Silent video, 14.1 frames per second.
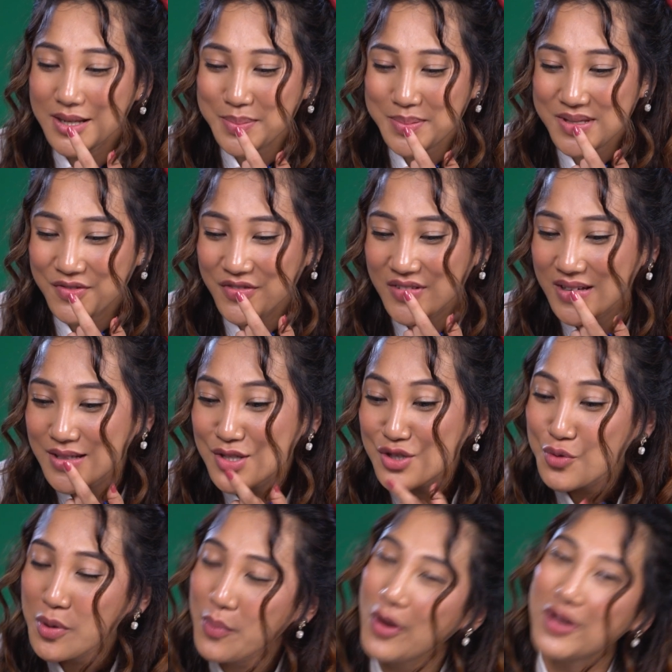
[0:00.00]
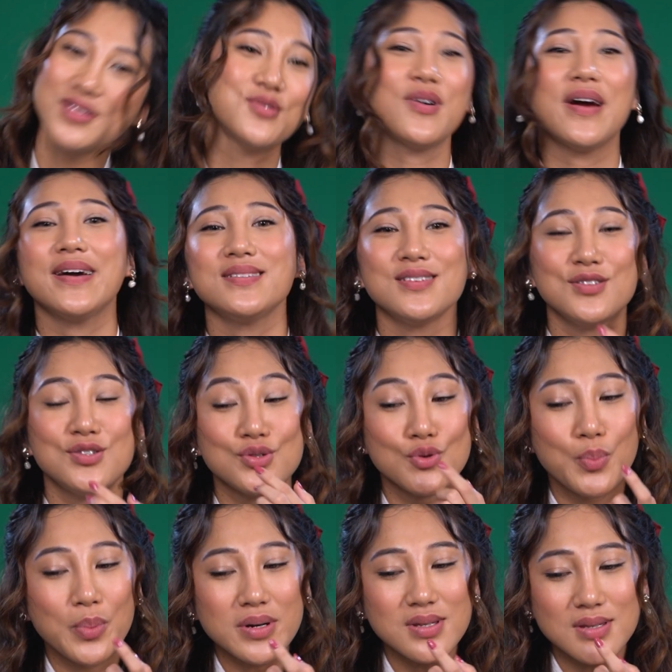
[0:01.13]
lips feel super moisturized and
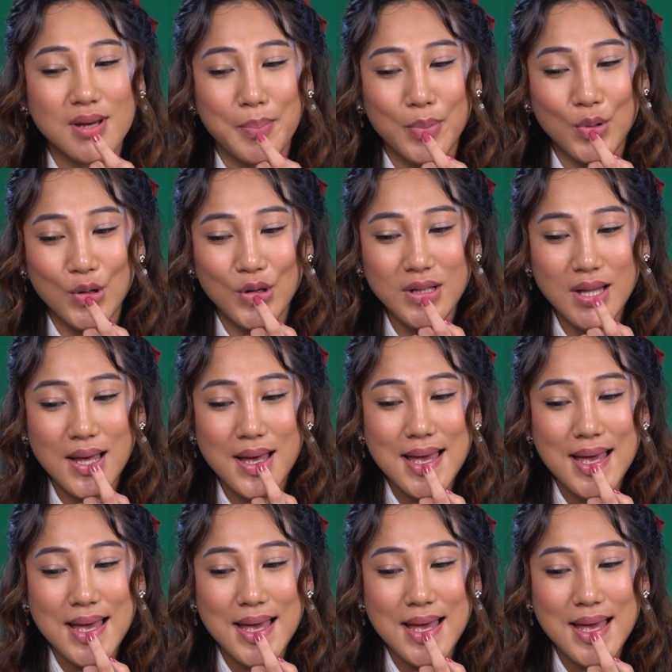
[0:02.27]
super supple.